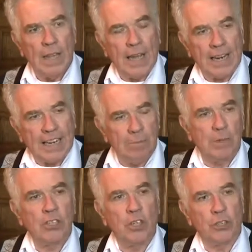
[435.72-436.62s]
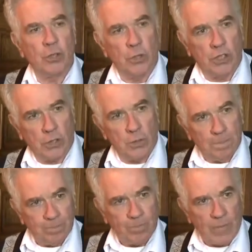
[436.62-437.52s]
and I gave my son €2.
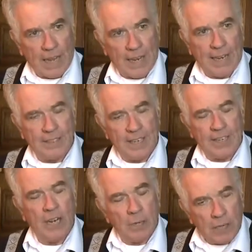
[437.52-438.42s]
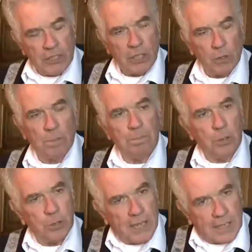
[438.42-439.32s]
And I said, now I want you to go up and
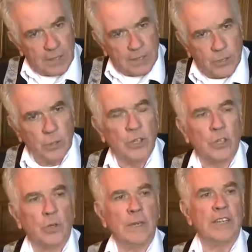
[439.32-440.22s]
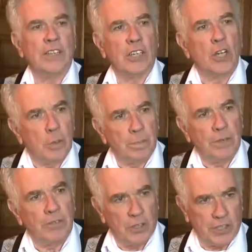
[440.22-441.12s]
put that €2 into the cup
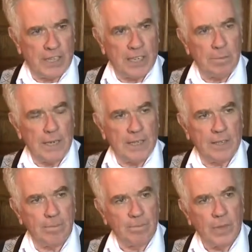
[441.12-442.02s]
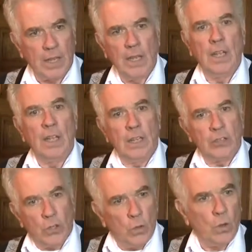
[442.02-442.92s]
in front of that man.
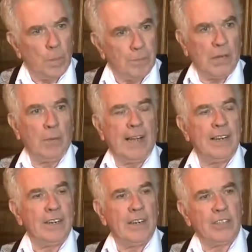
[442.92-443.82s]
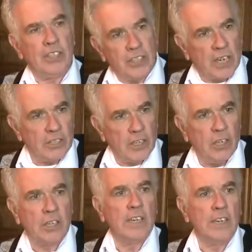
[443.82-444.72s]
So up they went, and she started
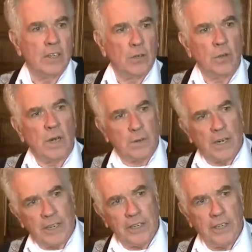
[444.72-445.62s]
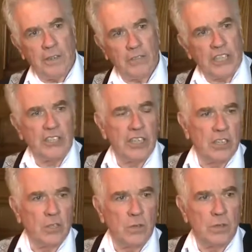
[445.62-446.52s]
talking. Hello, how are you? Freezing
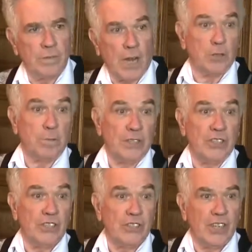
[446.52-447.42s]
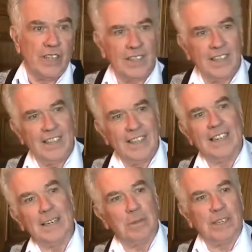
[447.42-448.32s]
cold. How's business? A
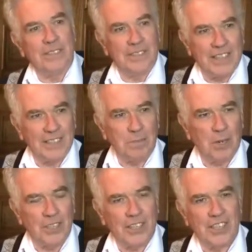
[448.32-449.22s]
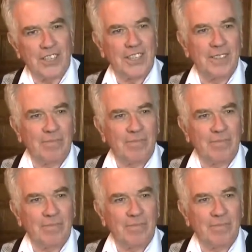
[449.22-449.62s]
little bit of small talk.